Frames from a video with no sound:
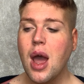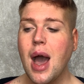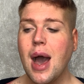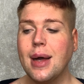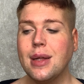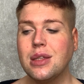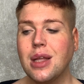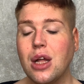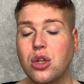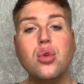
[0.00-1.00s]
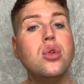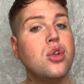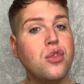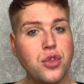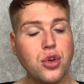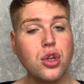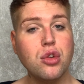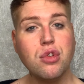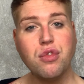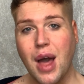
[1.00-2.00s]
and I do love the
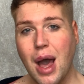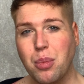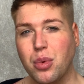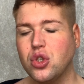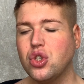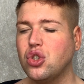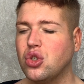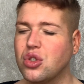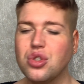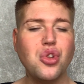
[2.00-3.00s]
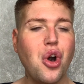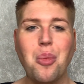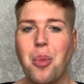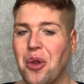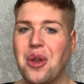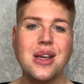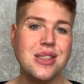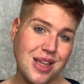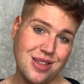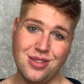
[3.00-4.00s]
colour of that, but it's just not Bondi
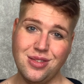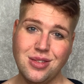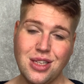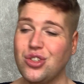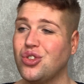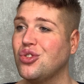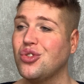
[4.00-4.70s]
Sands. It's just